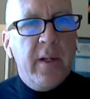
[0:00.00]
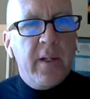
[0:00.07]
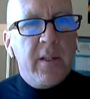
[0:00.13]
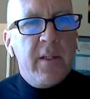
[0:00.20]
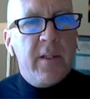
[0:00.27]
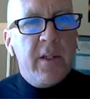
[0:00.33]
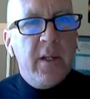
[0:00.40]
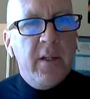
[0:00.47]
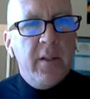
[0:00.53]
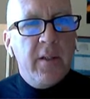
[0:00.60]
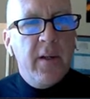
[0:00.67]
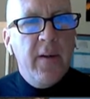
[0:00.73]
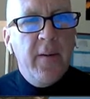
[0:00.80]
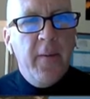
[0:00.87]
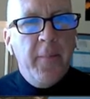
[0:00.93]
doesn't change?
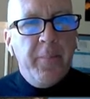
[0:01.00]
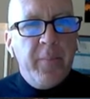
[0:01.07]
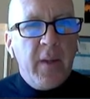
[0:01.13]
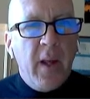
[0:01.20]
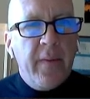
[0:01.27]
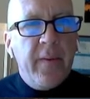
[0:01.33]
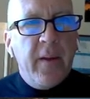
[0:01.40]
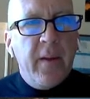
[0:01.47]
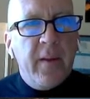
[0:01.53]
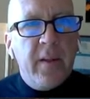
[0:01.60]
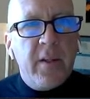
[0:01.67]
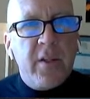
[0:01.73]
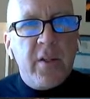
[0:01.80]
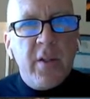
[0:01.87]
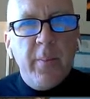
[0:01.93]
And then
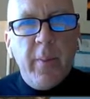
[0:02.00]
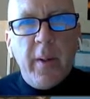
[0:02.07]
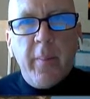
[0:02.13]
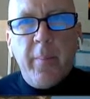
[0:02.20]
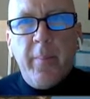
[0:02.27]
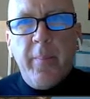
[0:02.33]
this should be